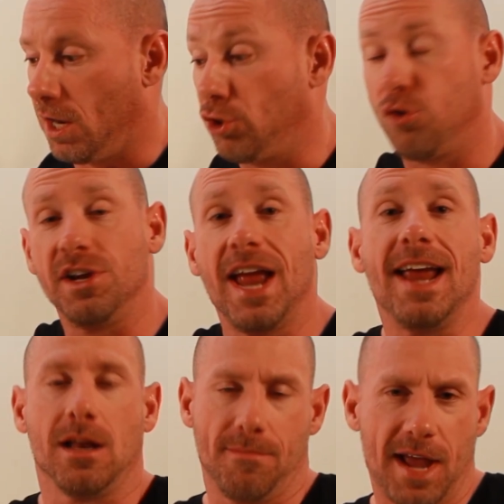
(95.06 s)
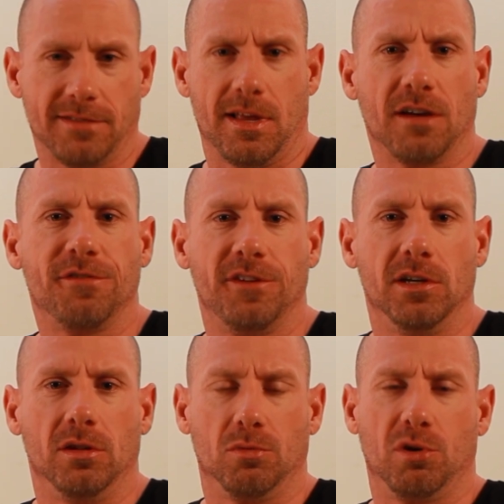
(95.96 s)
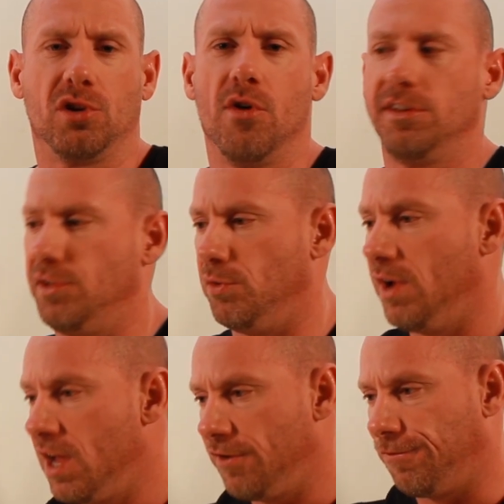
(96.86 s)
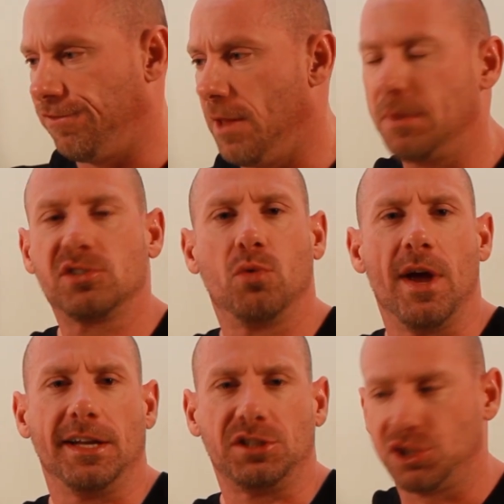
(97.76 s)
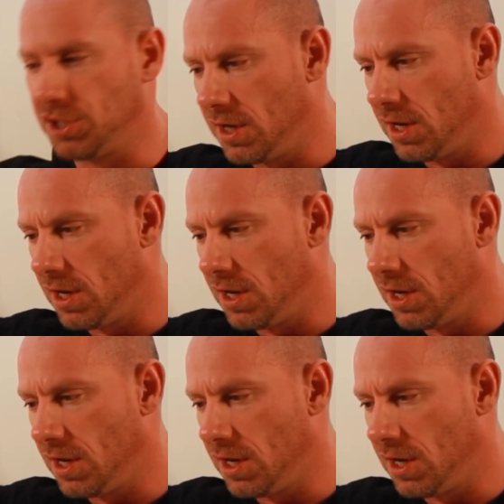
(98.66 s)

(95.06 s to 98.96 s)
create a magnetic field. We're going to flip a switch,